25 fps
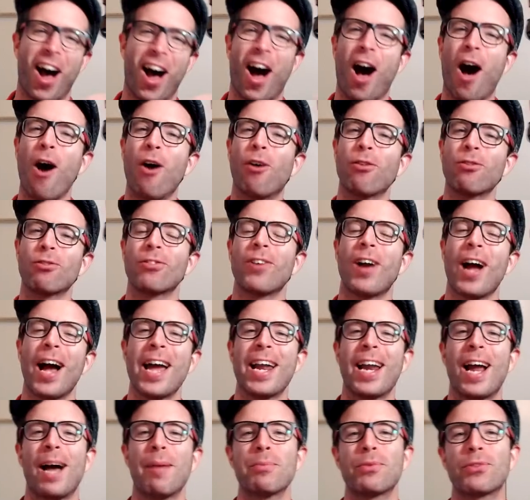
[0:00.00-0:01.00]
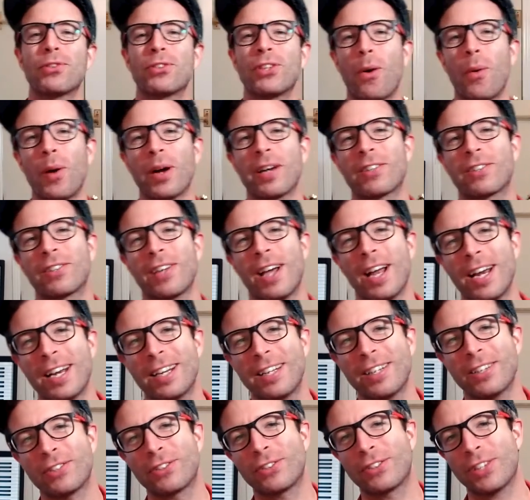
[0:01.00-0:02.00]
All right, I'm so excited
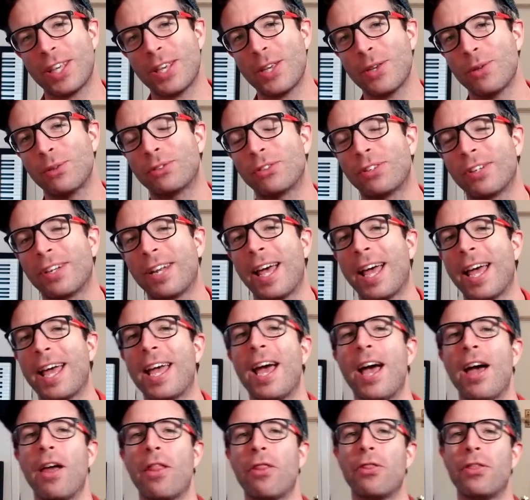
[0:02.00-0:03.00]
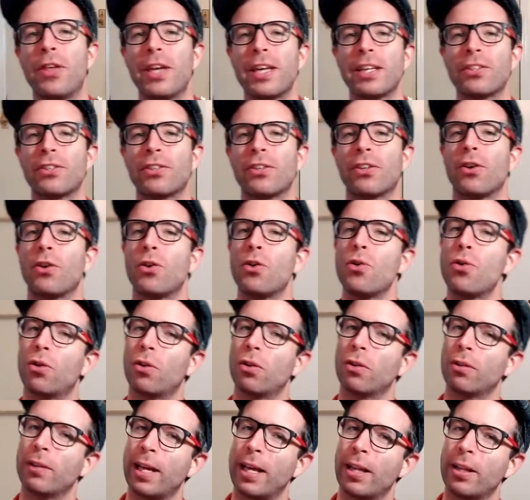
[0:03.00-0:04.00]
to see you today. This
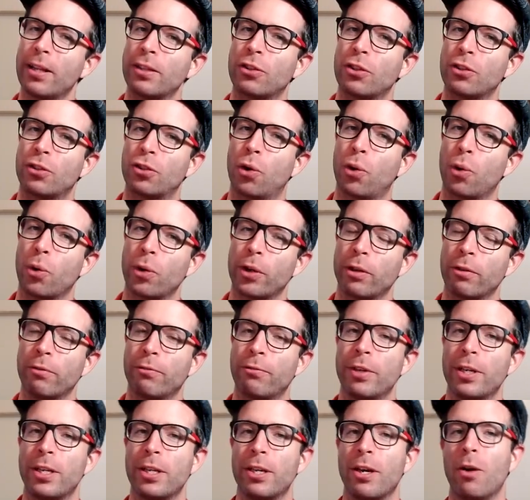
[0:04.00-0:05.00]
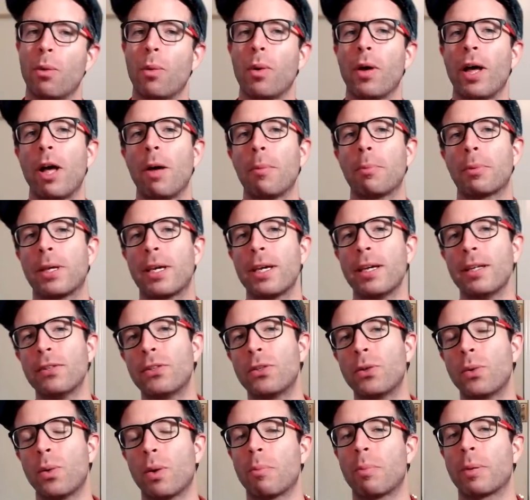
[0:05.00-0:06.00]
ukulele tutorial video will help
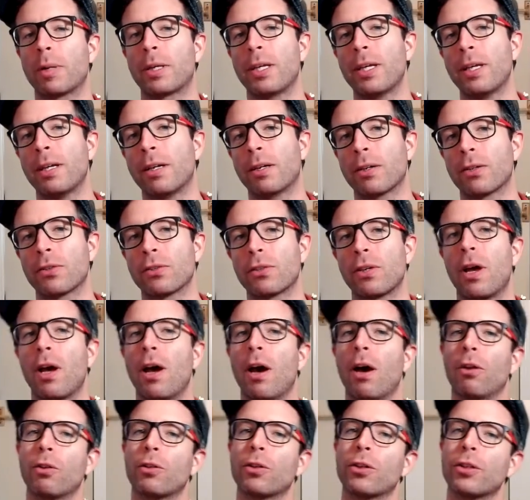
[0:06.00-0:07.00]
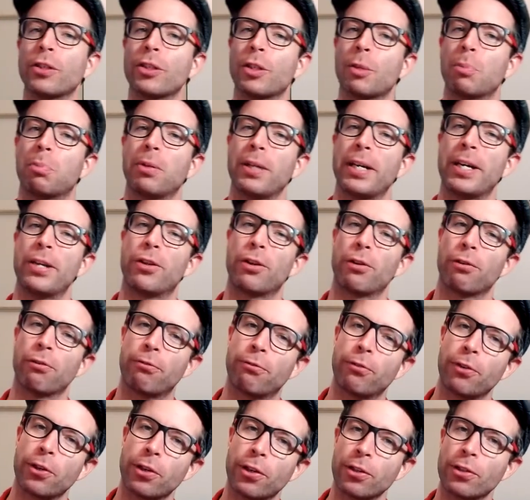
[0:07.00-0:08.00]
kids who are beginners learn to play their
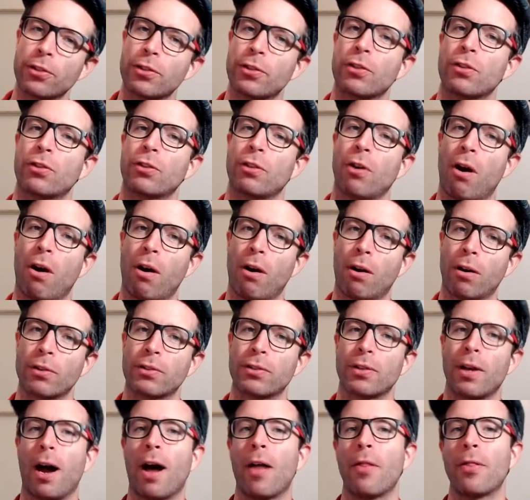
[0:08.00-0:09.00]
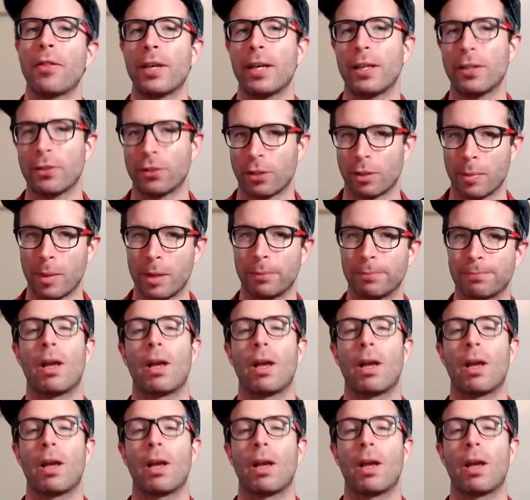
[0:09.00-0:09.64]
first songs on the instrument.